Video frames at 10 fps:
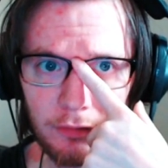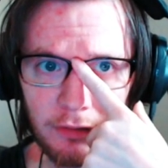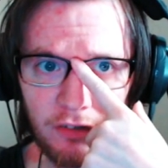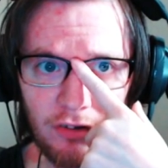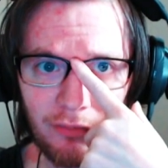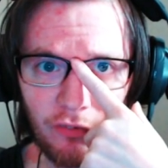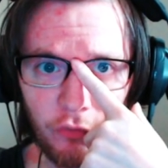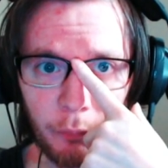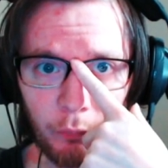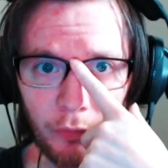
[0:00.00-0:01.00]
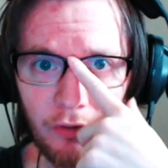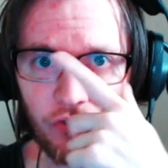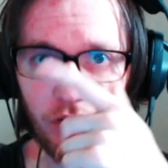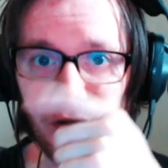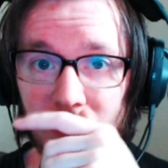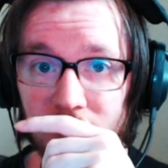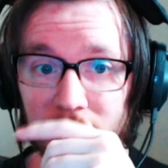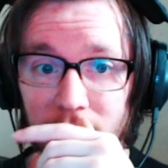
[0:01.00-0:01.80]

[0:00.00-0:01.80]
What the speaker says: Legendary Super Warriors, I